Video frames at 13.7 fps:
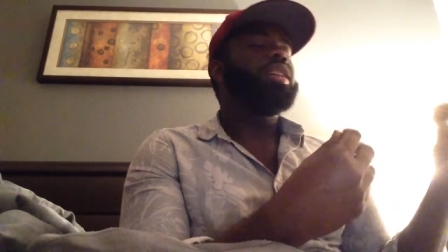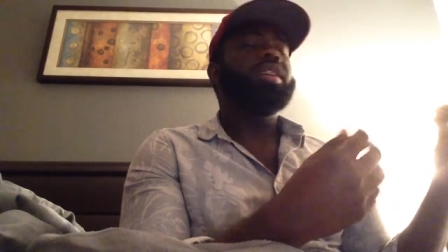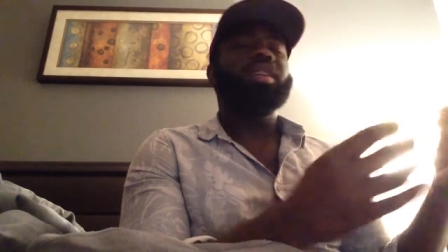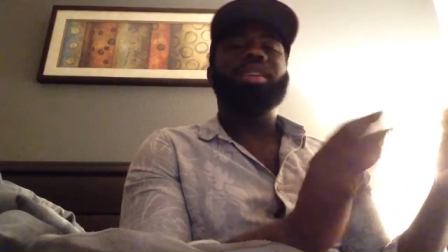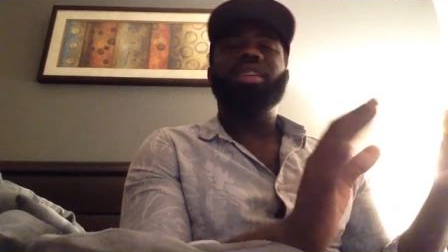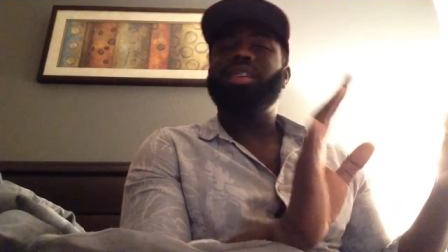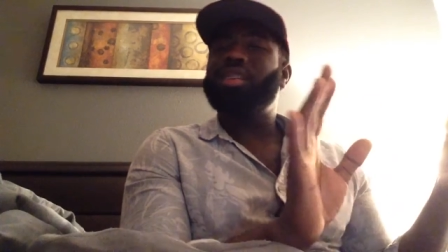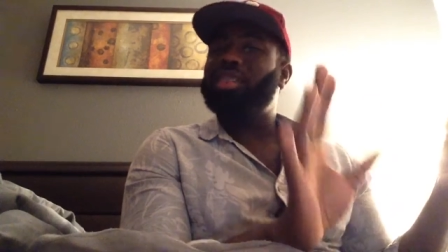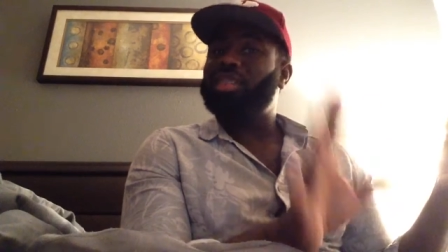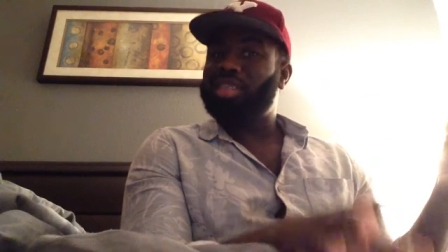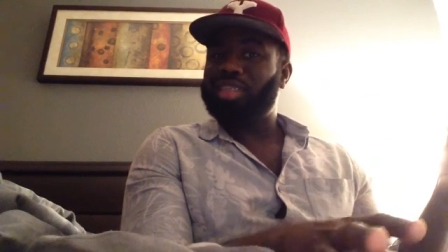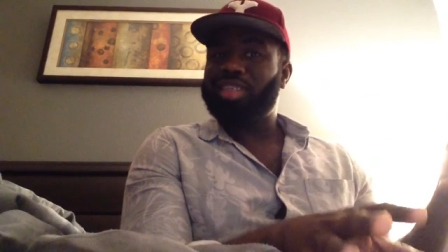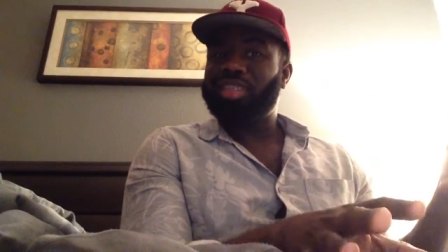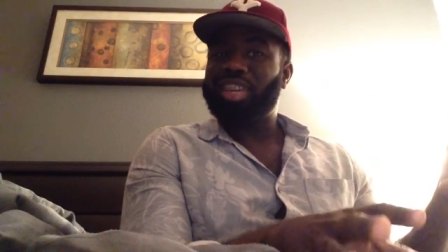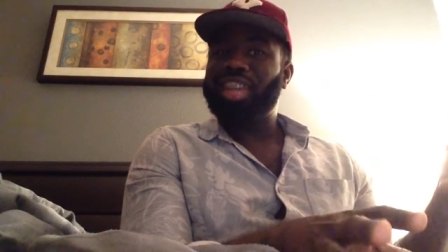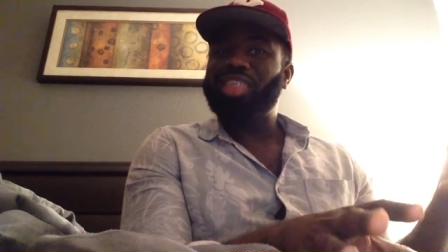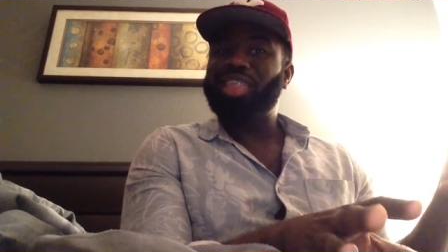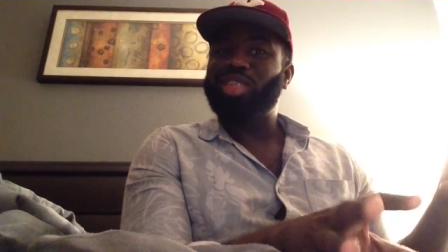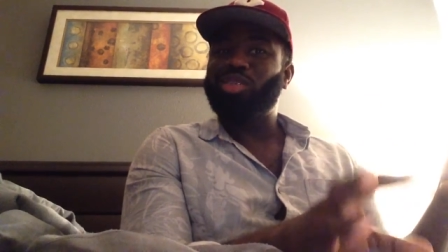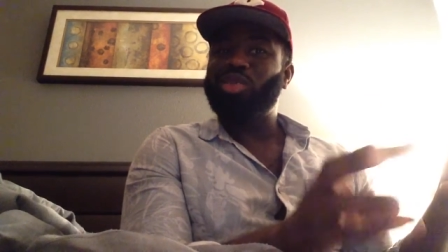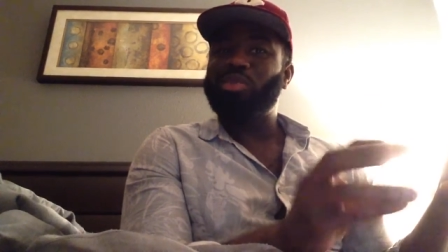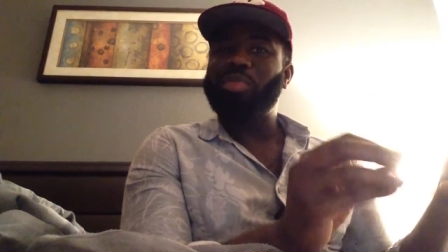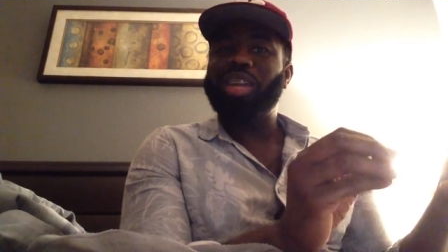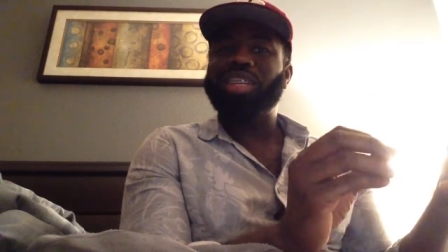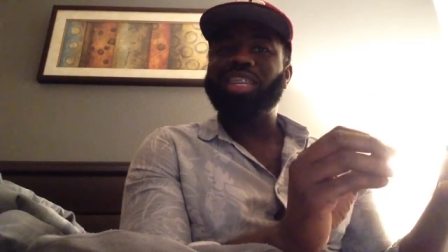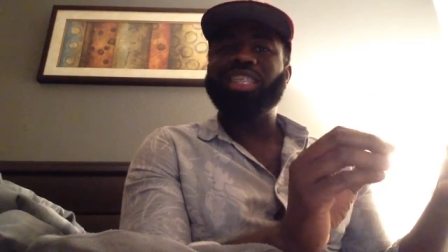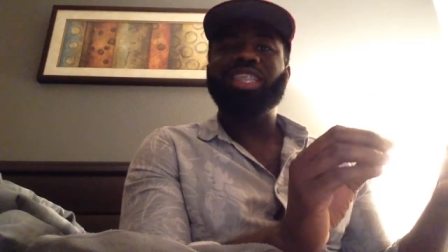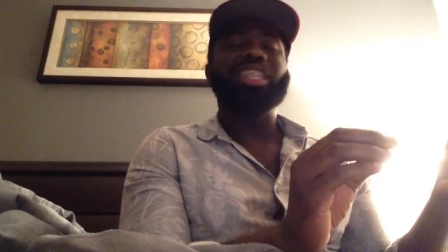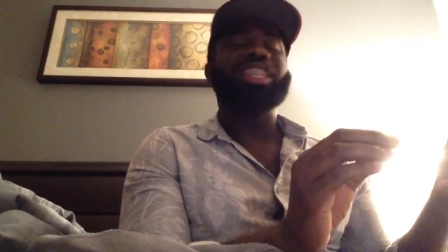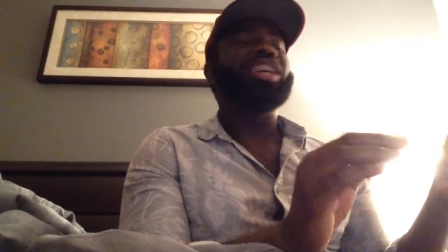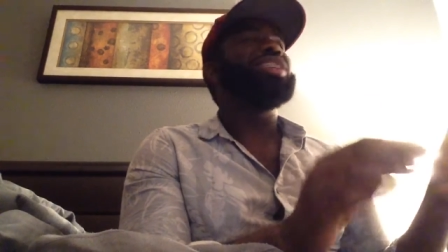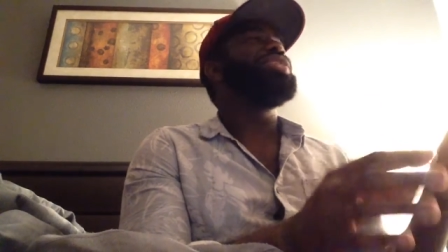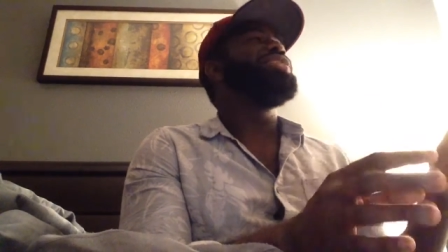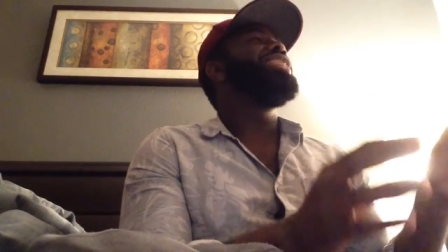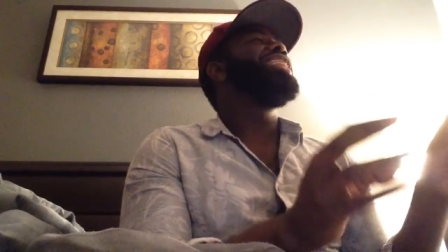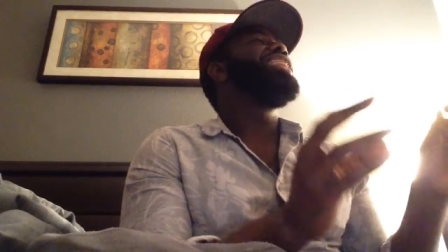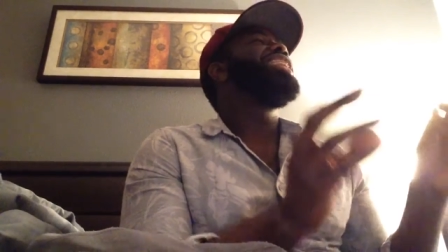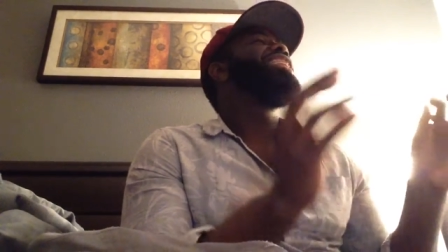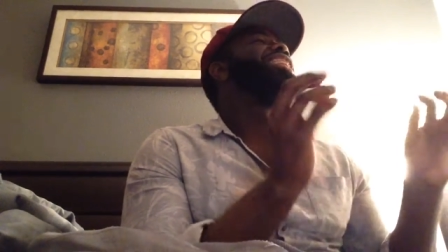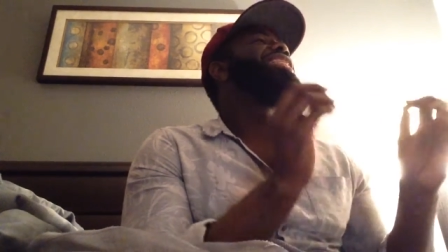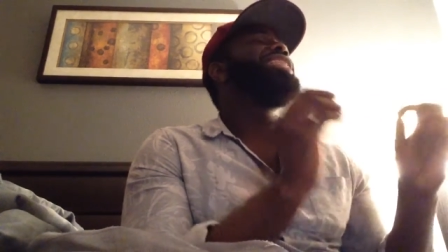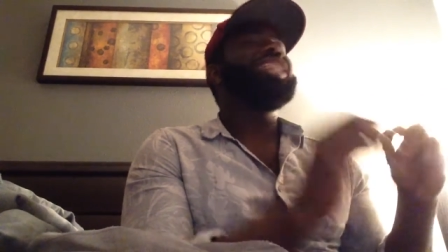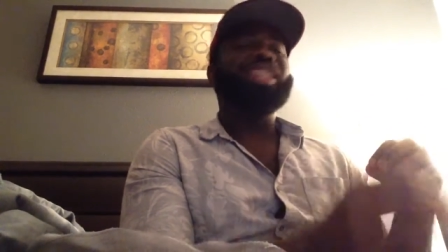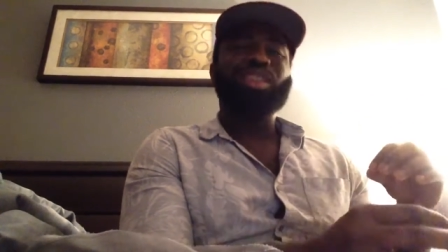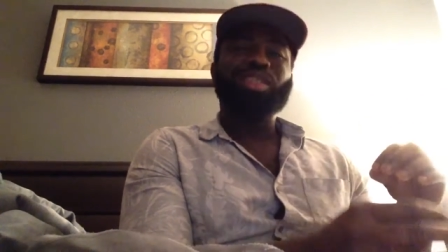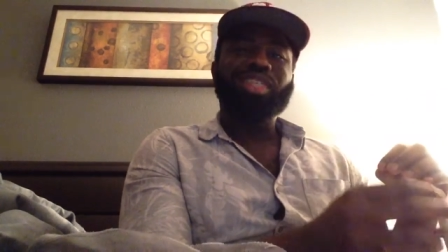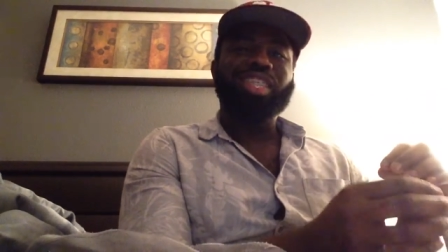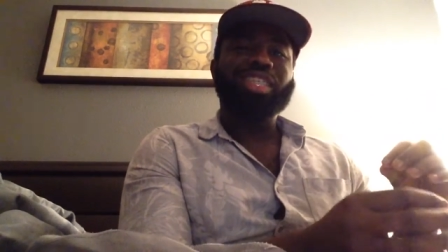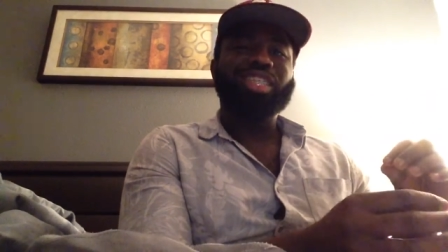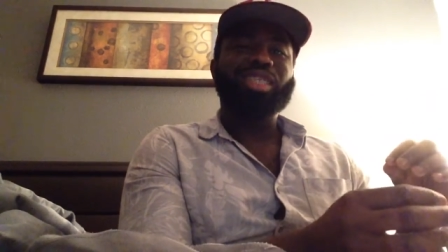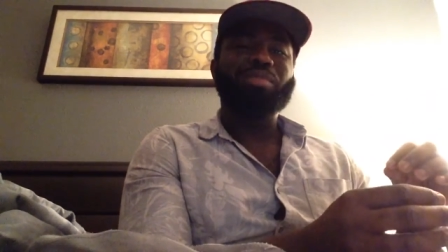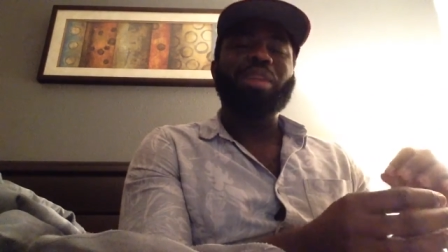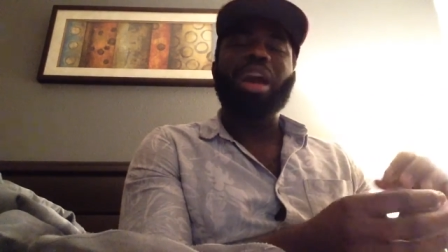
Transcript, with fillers: girl, at the throwback Nintendo, Nintendo system.